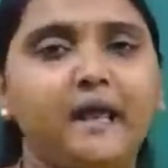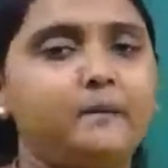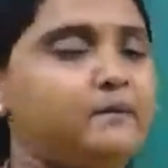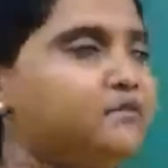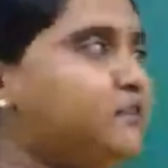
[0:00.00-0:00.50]

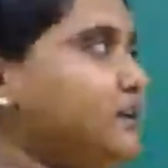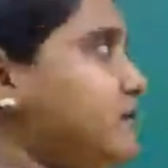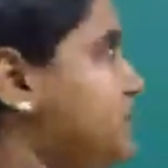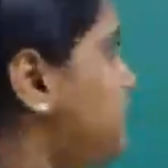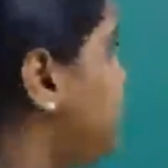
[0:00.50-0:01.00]
amplifier,
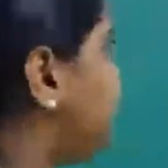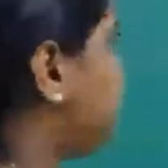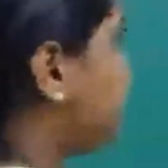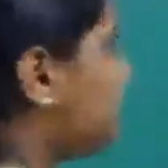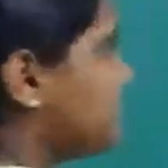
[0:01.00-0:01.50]

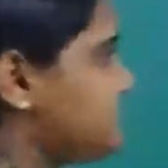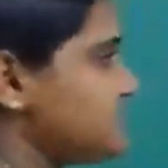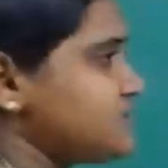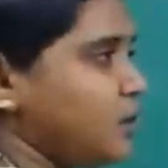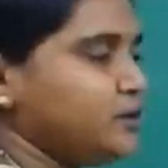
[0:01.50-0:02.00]
which
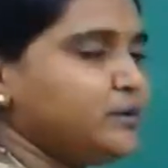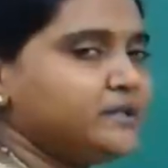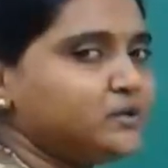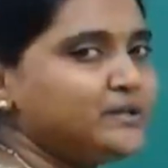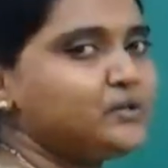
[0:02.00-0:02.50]
is not going
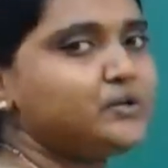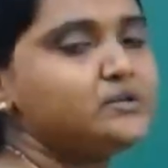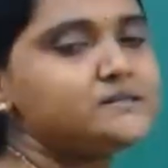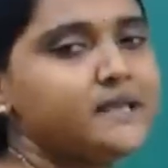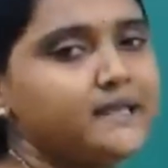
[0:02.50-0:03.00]
to
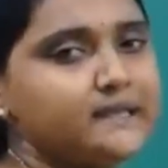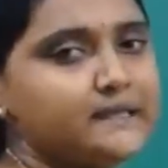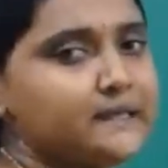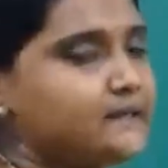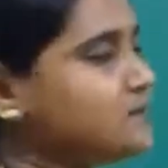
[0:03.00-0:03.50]
introduce any
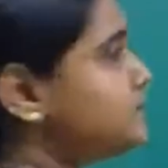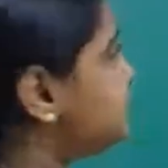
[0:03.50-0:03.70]
gain.